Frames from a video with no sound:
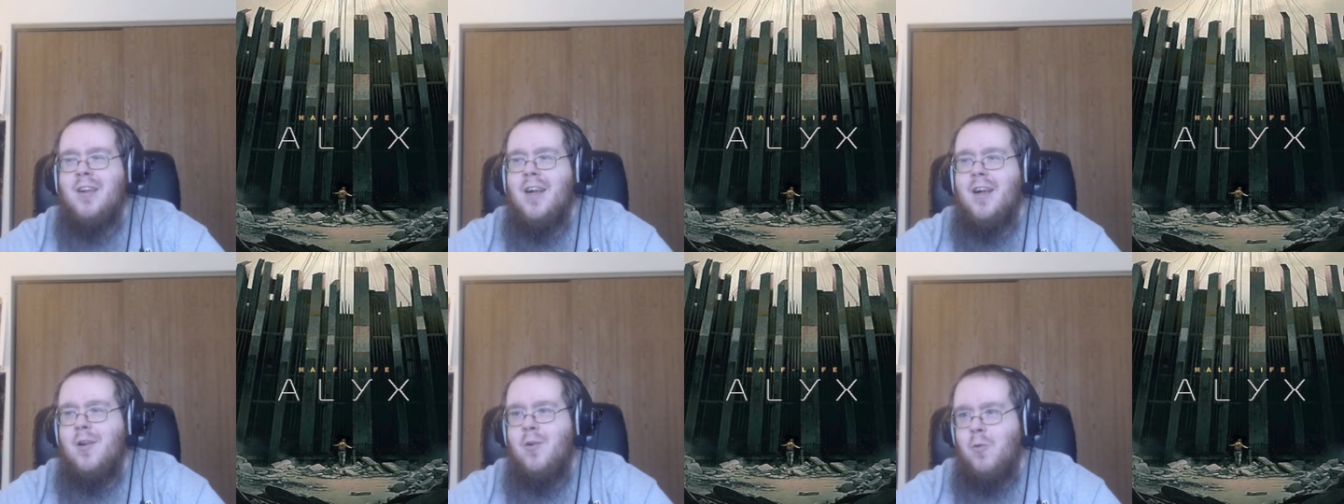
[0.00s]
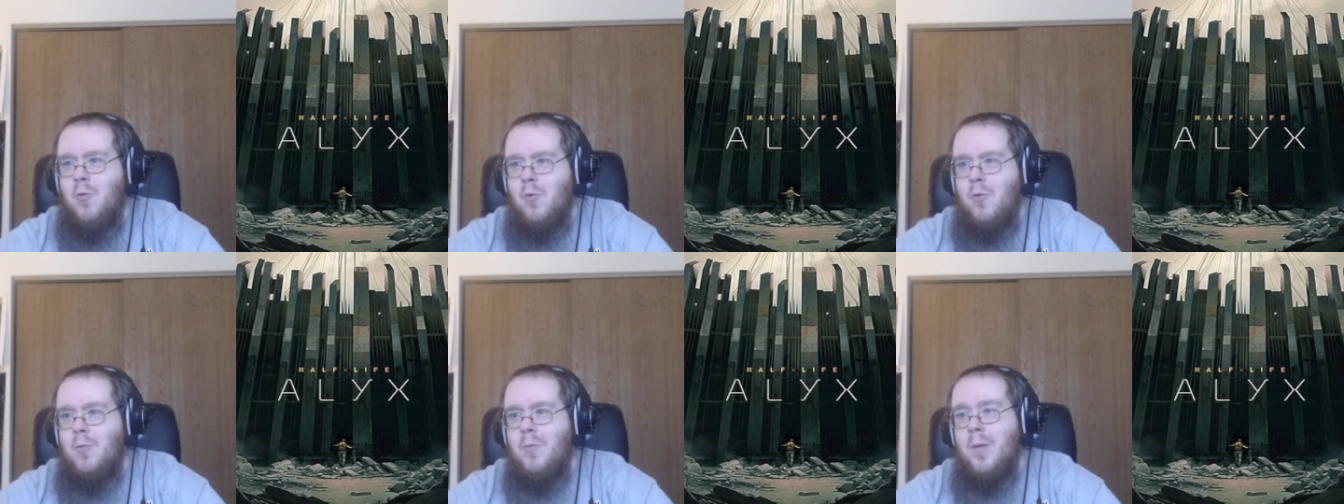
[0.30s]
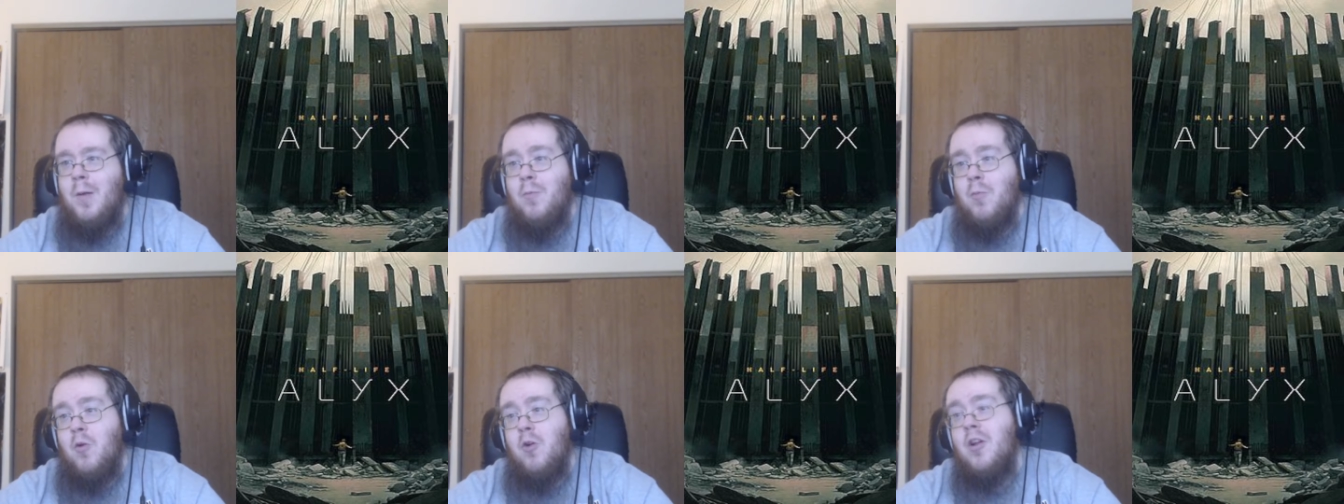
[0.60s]
I don't
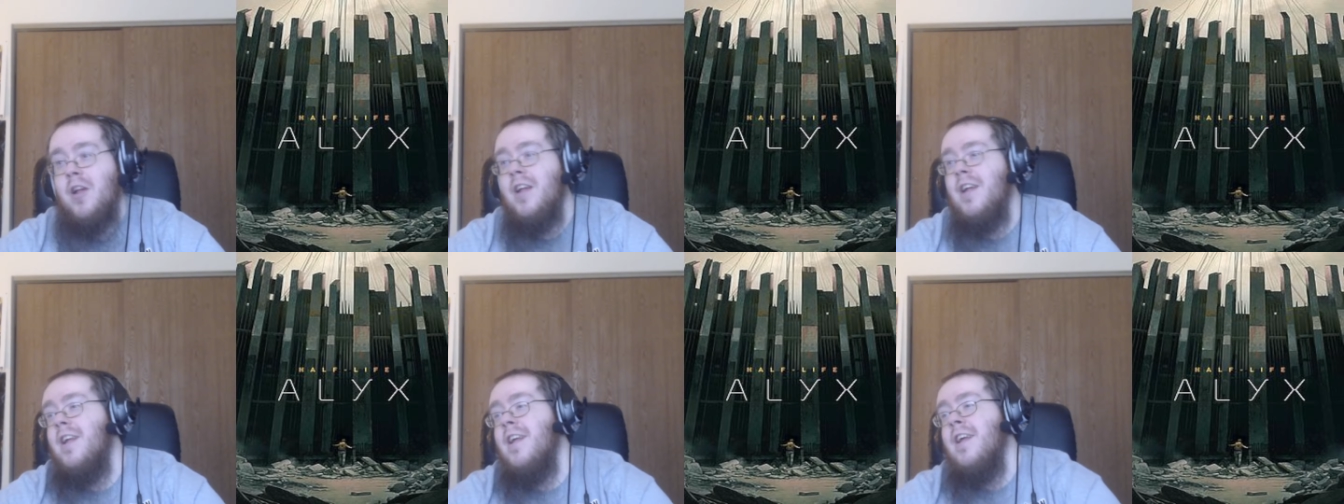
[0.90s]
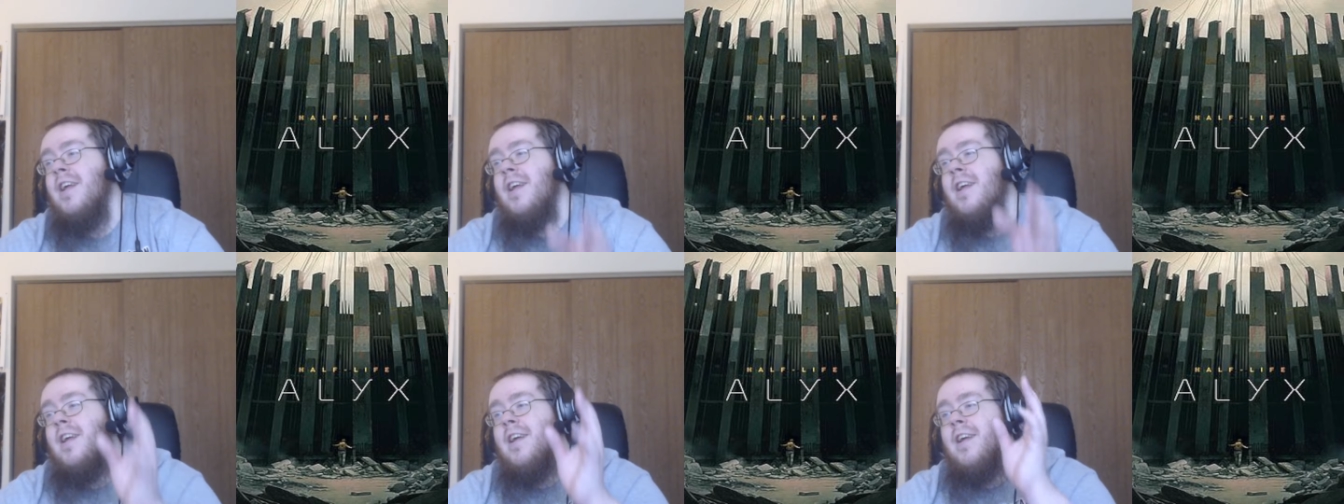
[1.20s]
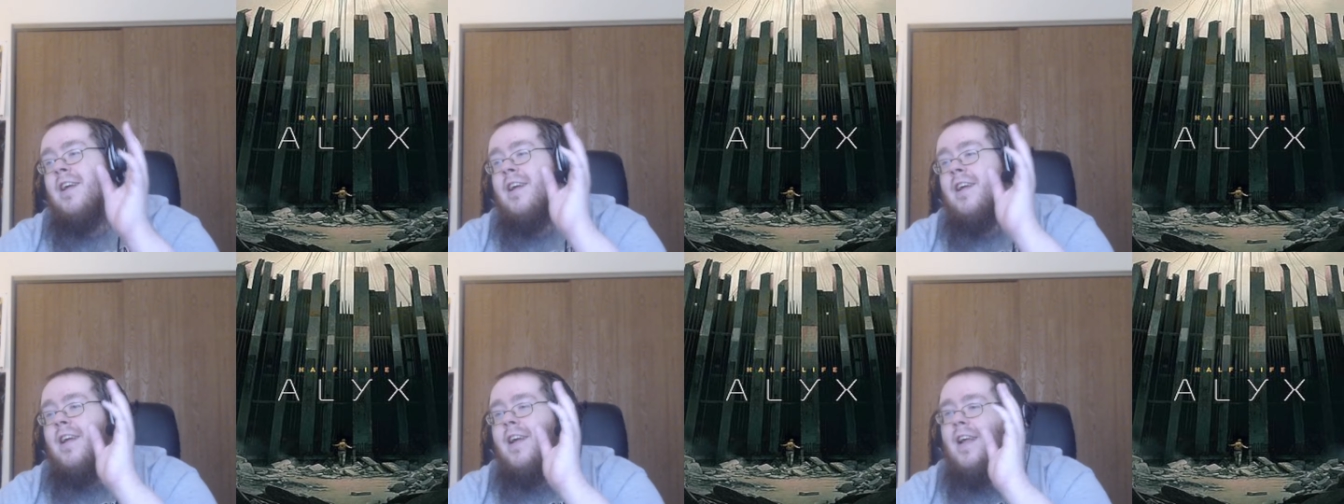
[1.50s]
remember it.
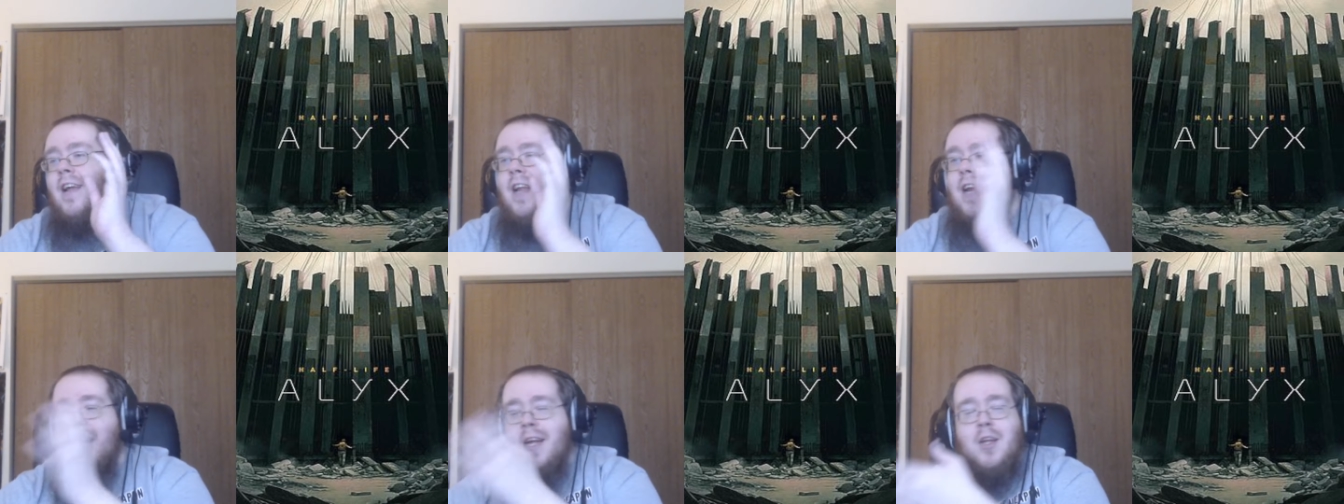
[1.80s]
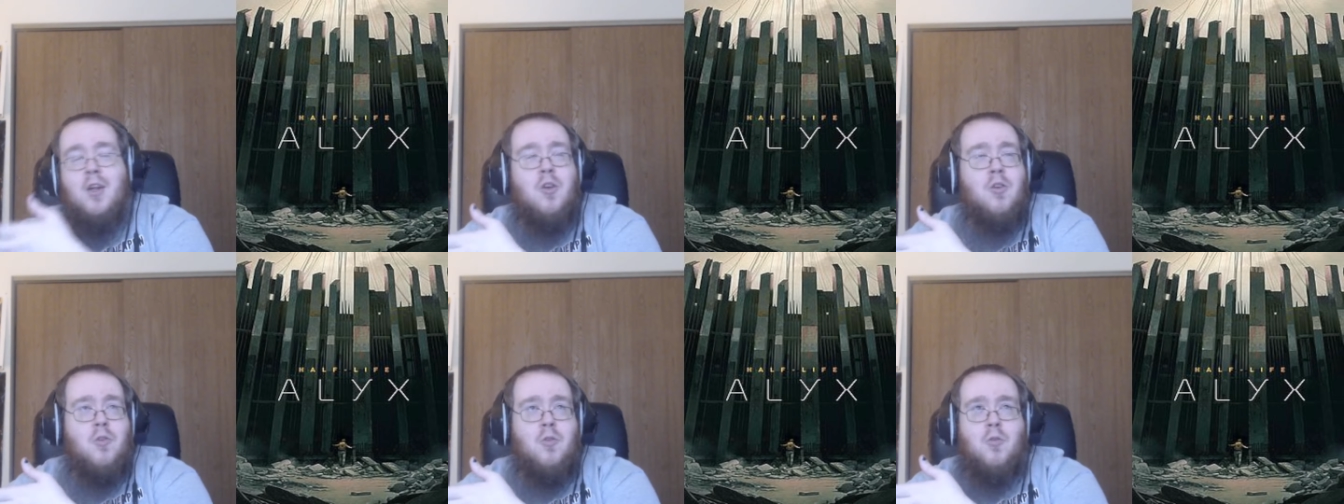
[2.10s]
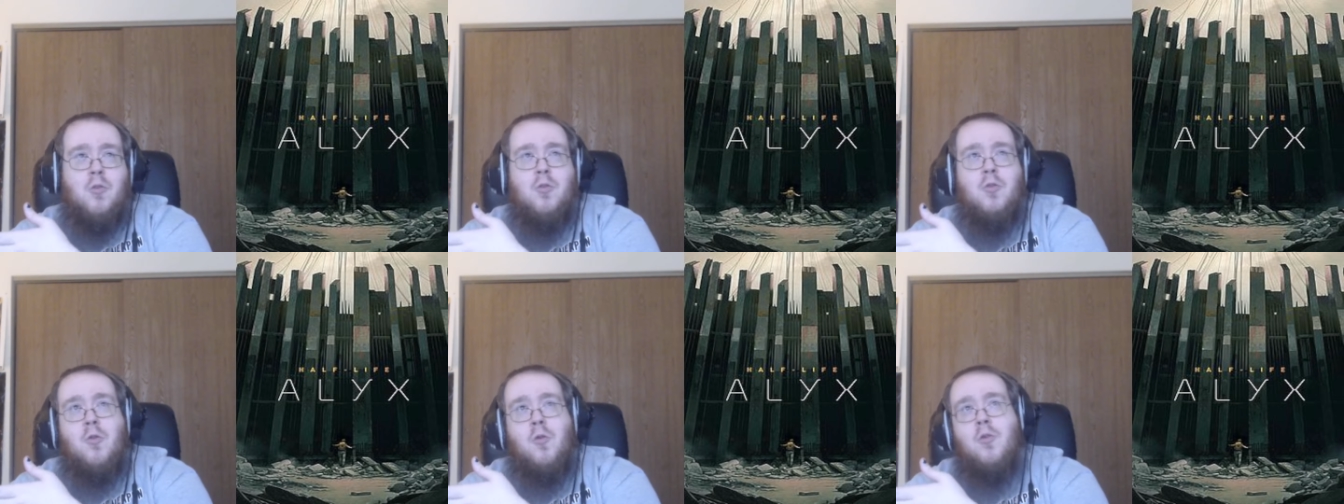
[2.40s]
And I couldn't
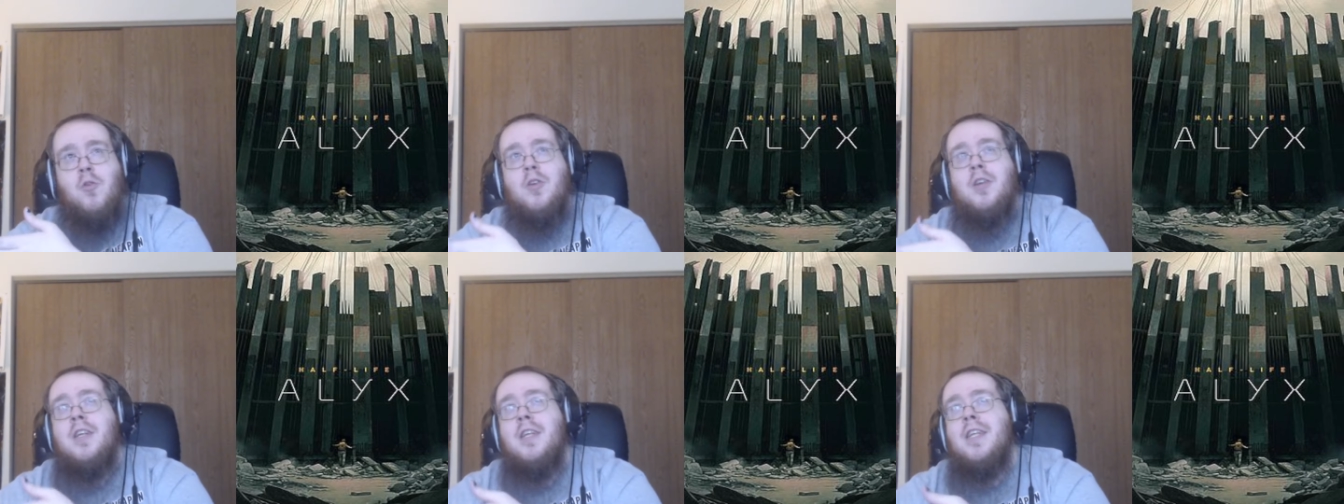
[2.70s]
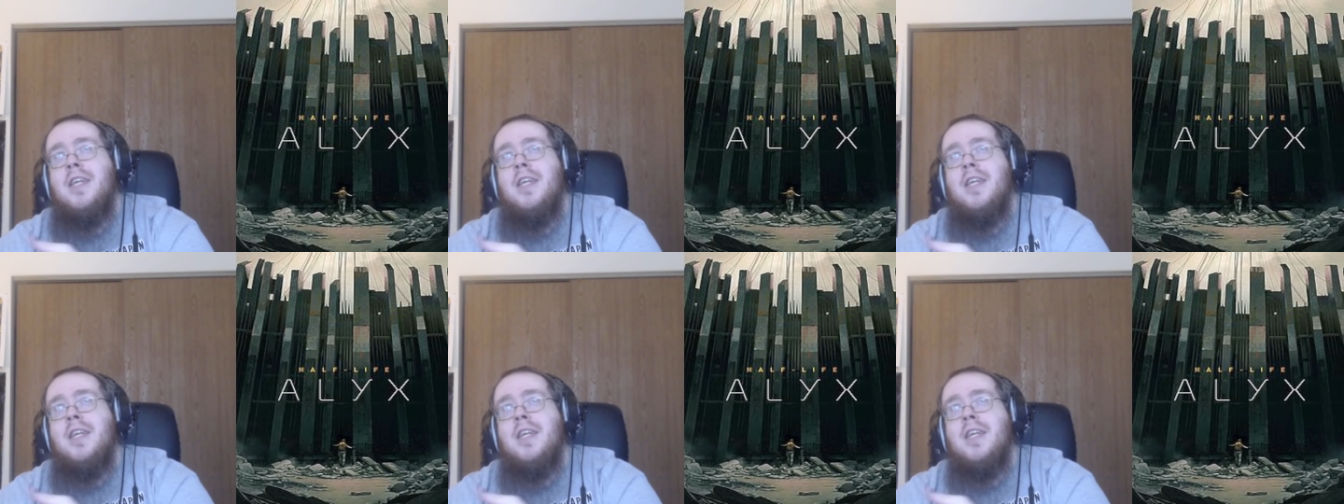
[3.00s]
record any